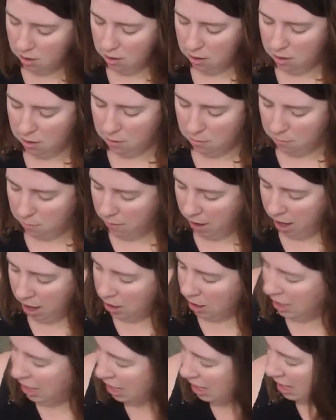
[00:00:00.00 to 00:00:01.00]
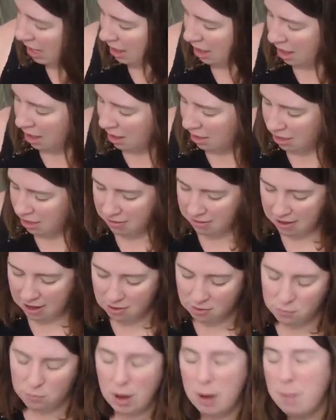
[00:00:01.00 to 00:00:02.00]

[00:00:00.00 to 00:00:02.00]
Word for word: But getting the 6 rainbow